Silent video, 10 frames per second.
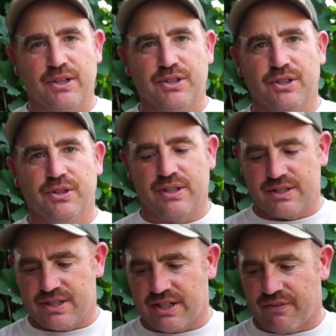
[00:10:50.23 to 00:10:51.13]
do
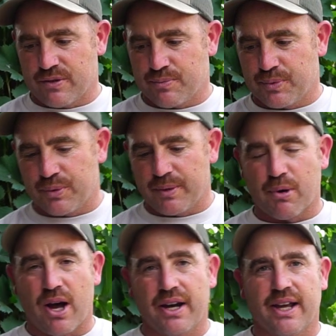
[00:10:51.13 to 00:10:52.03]
is the difference between
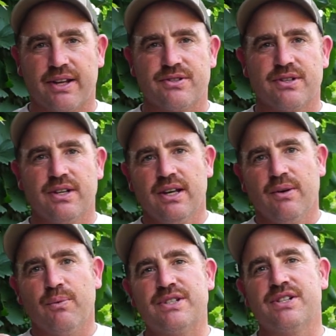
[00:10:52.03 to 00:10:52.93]
broadheads.
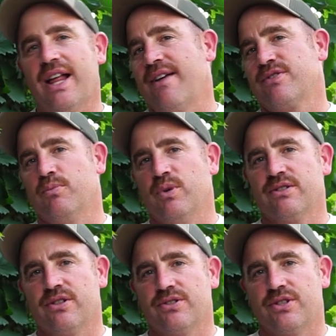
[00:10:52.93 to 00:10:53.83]
We still have some
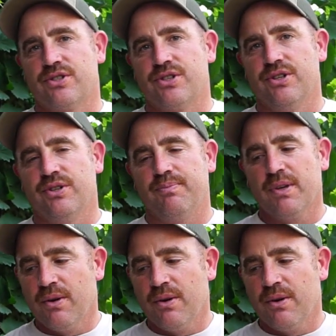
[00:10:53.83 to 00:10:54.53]
Winslow's to shoot.